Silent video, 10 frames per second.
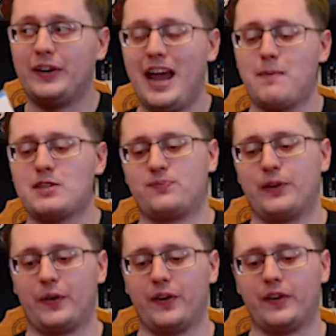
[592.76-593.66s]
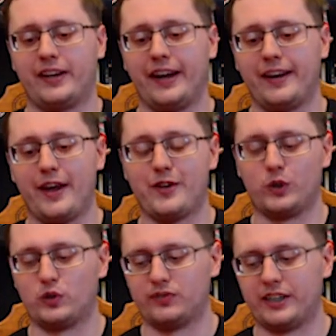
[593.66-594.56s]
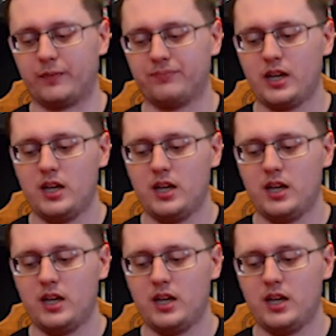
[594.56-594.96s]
atmospheric and unnerving.